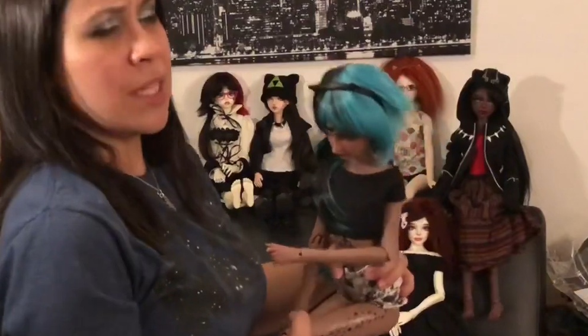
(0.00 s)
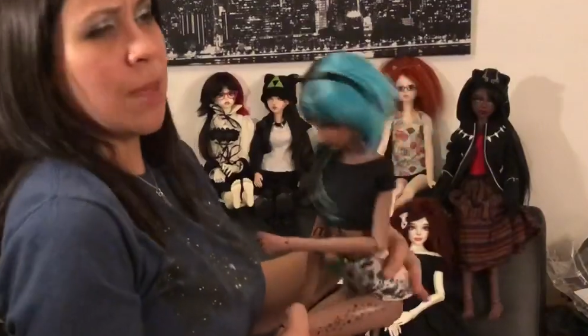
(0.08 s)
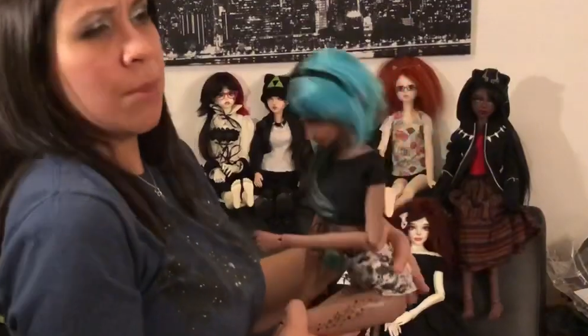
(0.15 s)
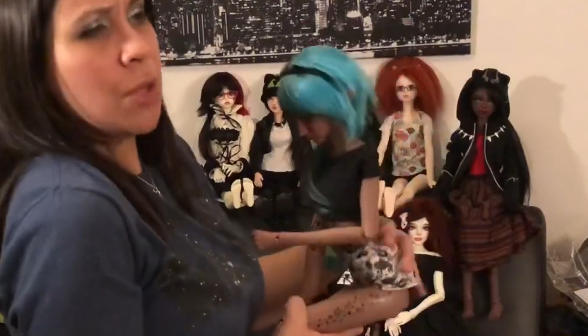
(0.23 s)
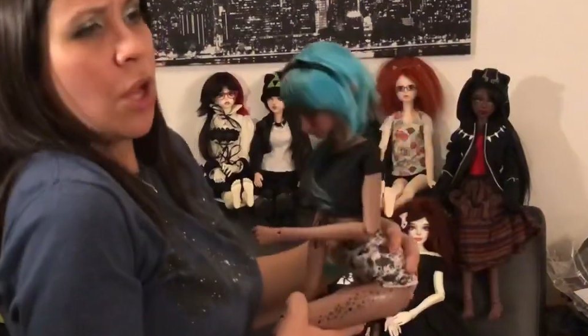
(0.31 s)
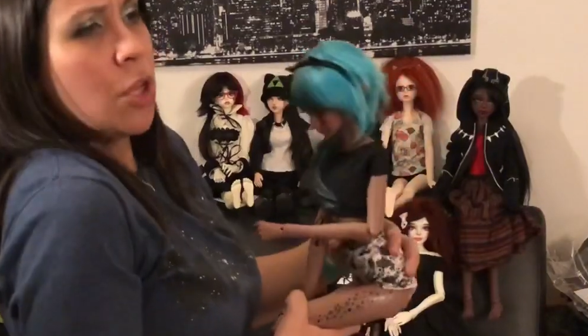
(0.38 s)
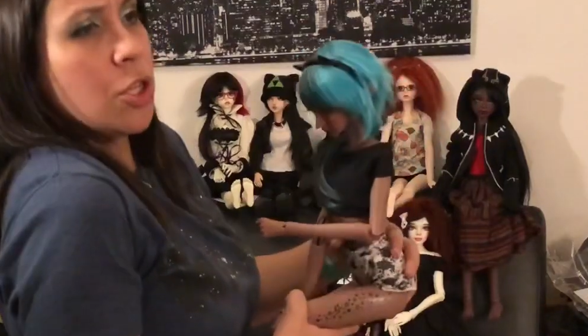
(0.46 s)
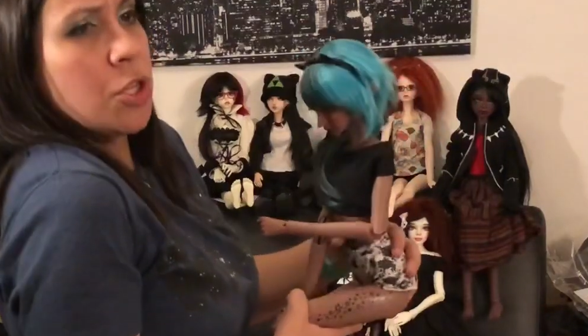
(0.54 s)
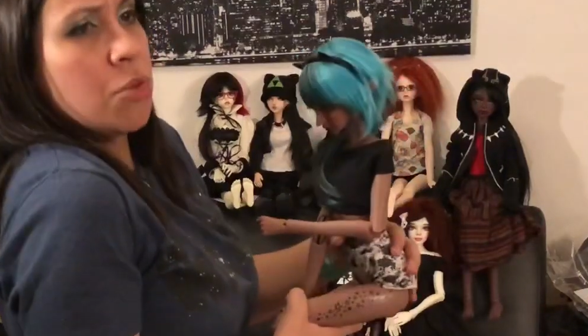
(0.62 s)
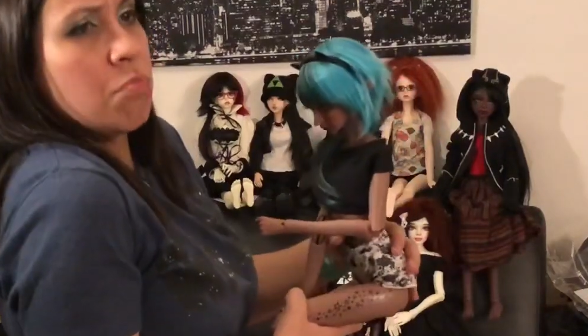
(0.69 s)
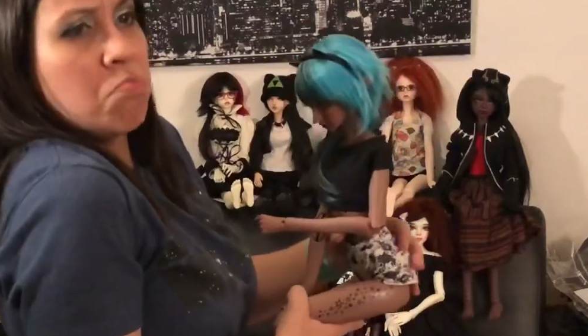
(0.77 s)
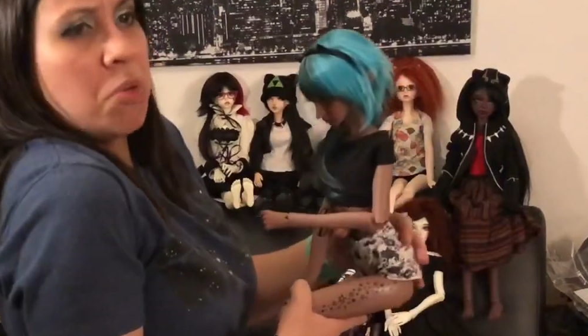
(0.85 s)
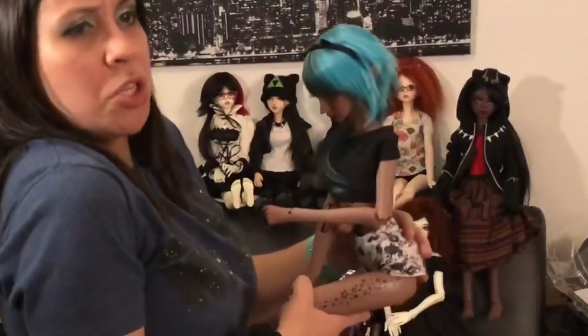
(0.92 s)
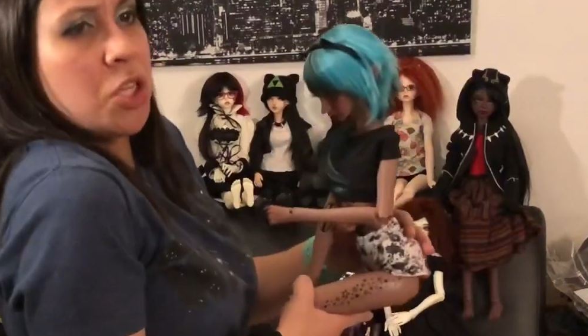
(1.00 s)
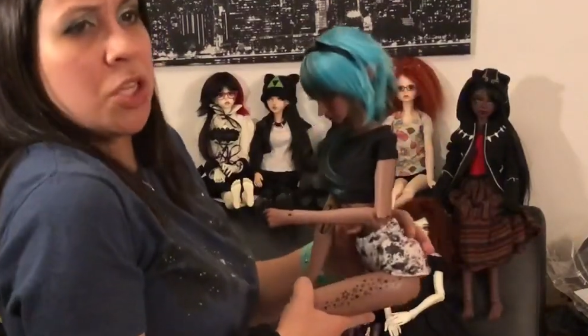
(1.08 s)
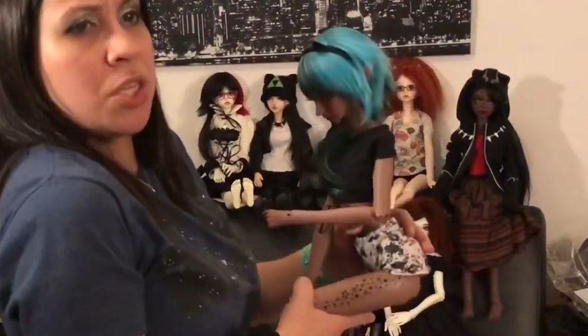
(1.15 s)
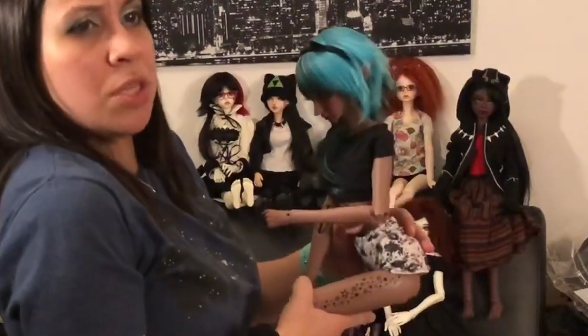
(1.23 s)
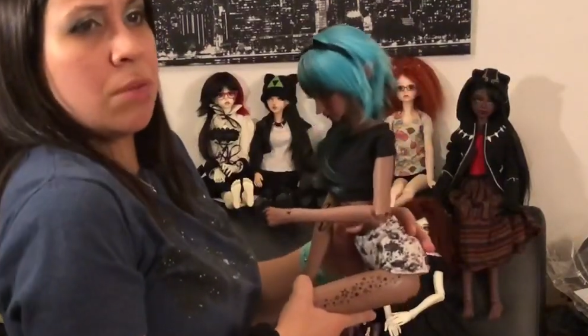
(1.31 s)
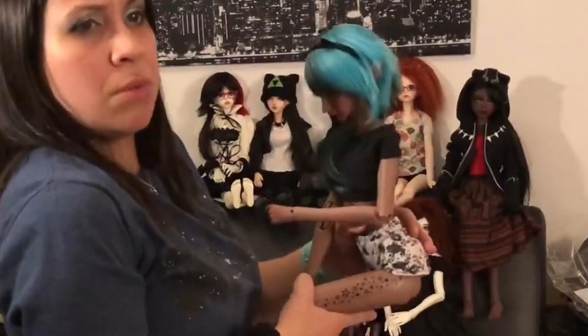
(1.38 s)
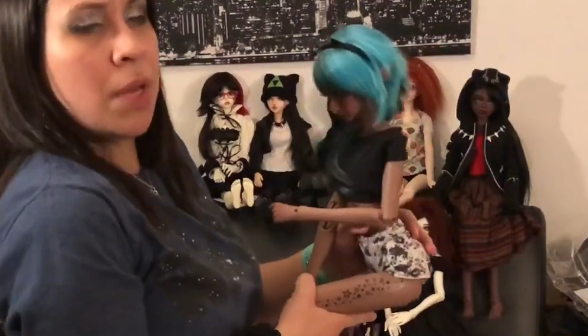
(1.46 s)
Some dolls, but
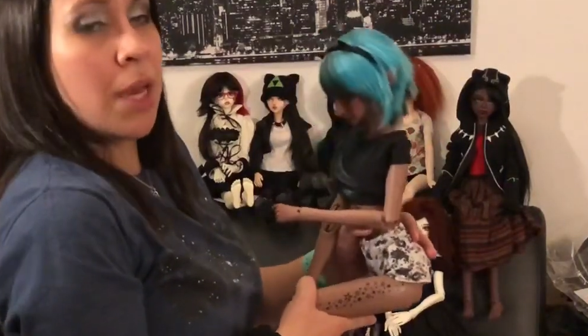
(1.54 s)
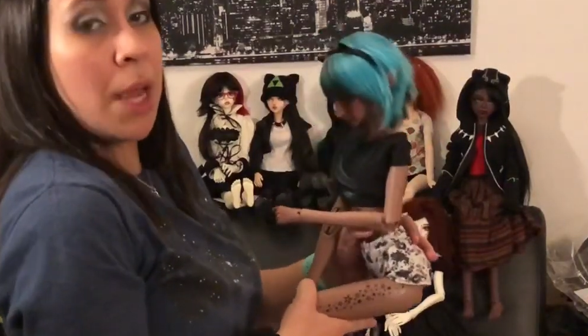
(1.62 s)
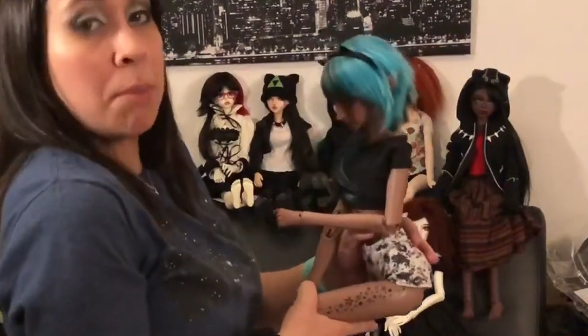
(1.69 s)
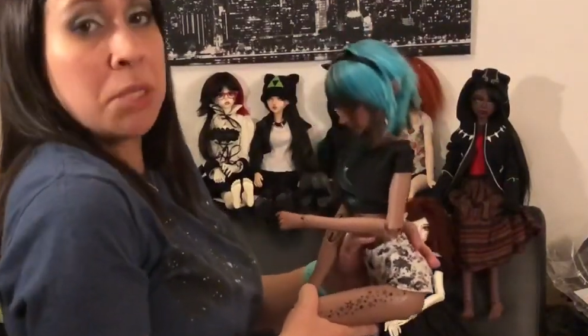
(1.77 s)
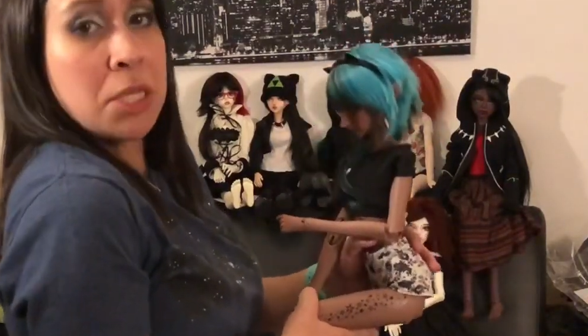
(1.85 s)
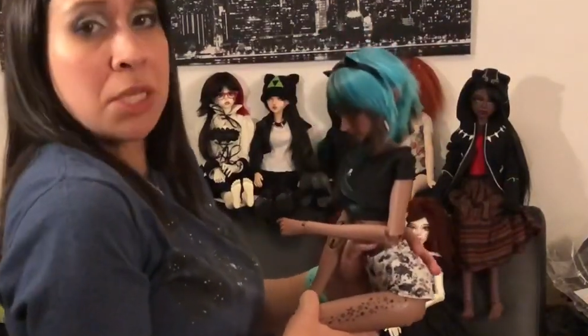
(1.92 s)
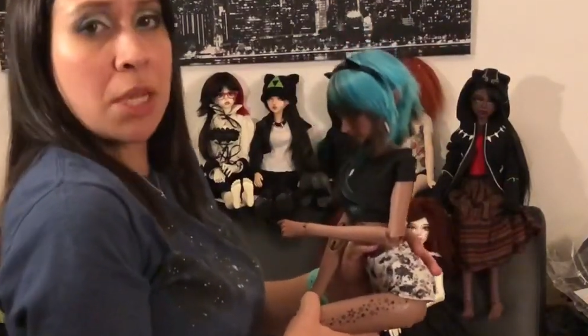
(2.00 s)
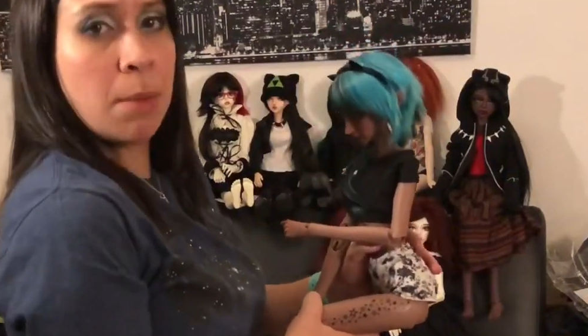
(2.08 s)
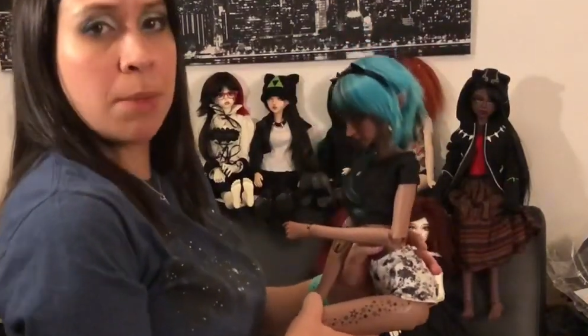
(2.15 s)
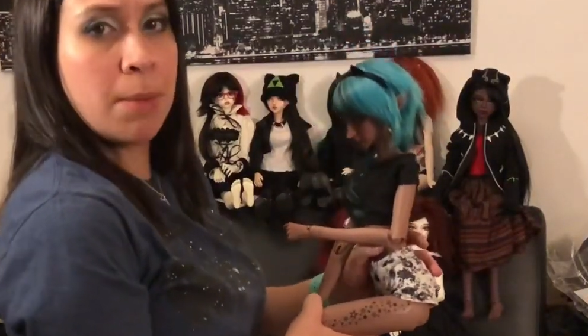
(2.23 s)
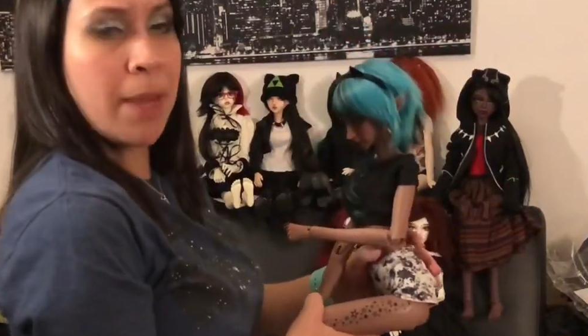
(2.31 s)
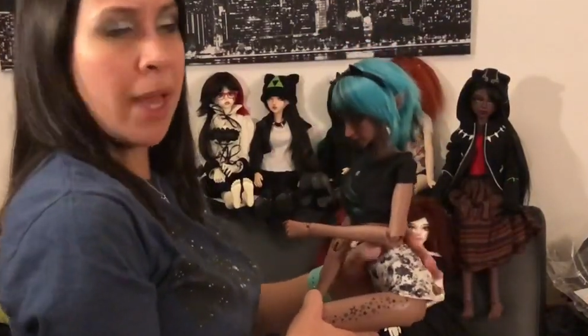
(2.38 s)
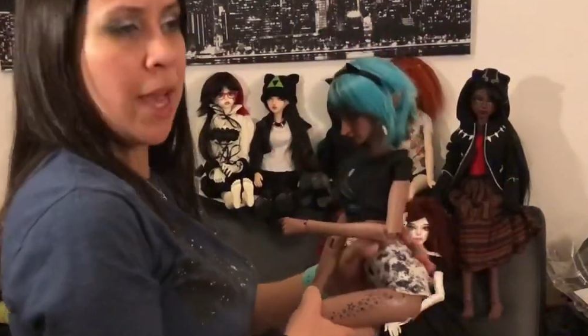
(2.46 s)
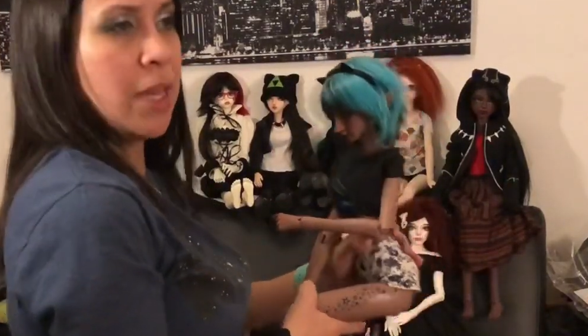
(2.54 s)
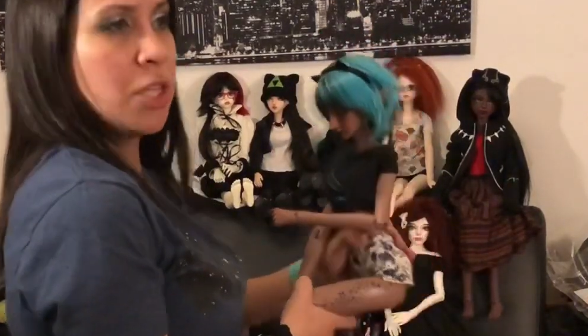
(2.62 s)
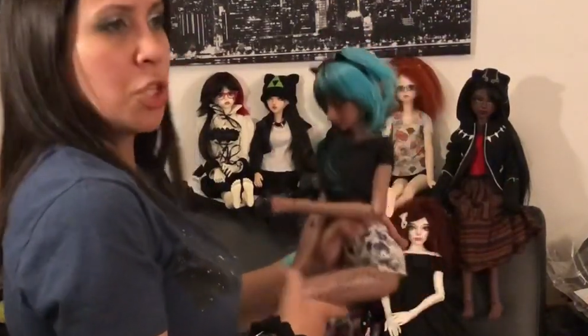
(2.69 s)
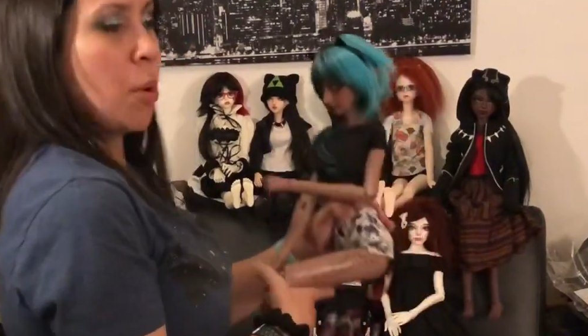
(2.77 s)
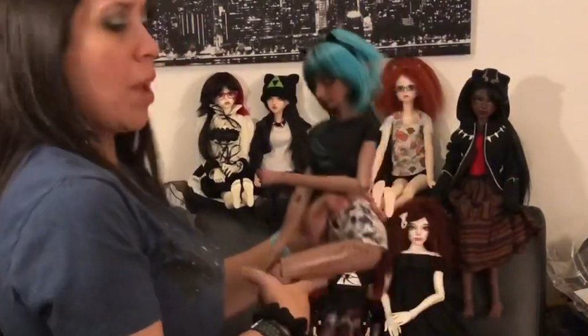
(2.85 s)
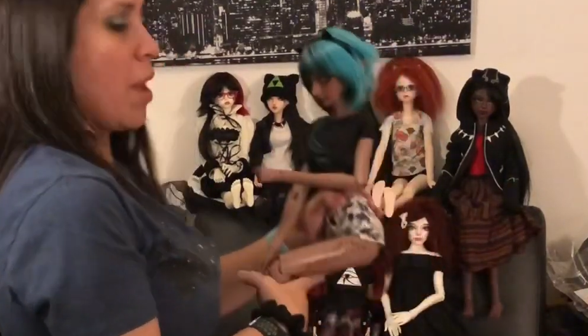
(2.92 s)
just a name didn't come to my head, so